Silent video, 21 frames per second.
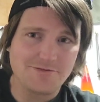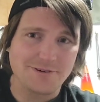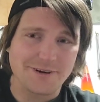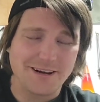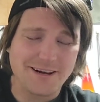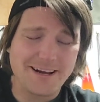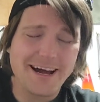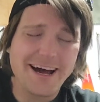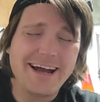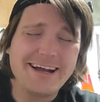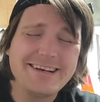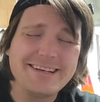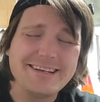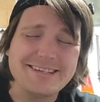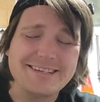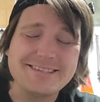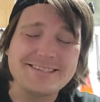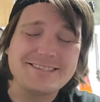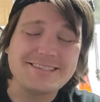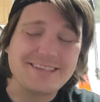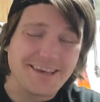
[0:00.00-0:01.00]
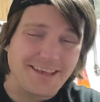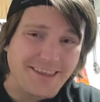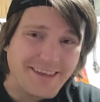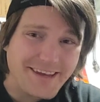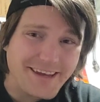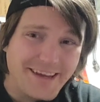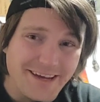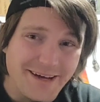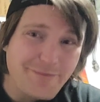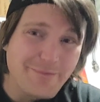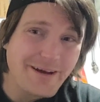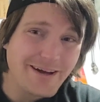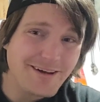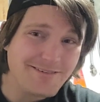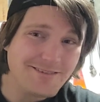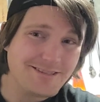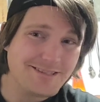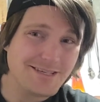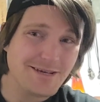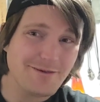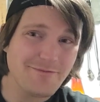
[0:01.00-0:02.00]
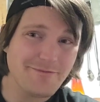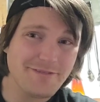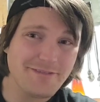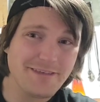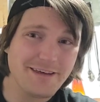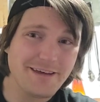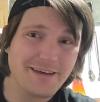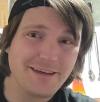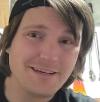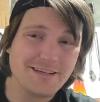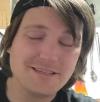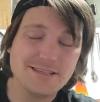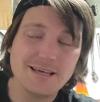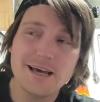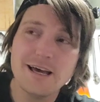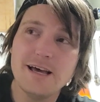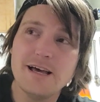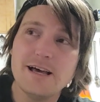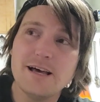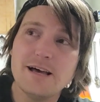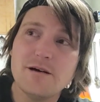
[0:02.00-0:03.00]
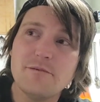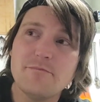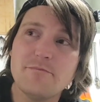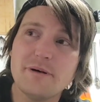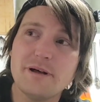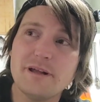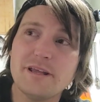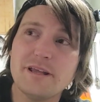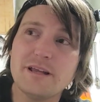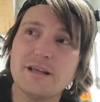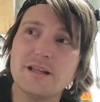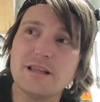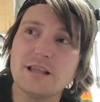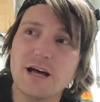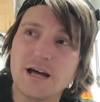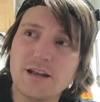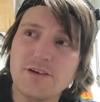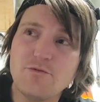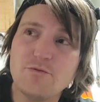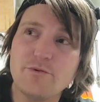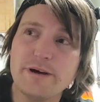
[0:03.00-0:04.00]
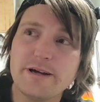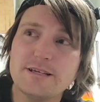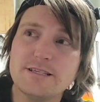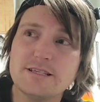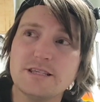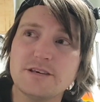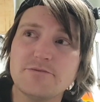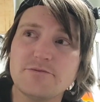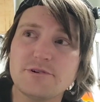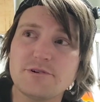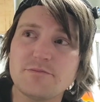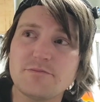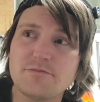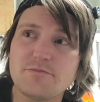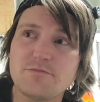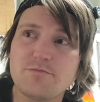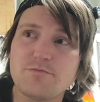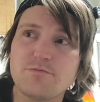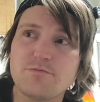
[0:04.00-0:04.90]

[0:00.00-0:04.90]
were kinda silly about some things, but in a lot of ways they were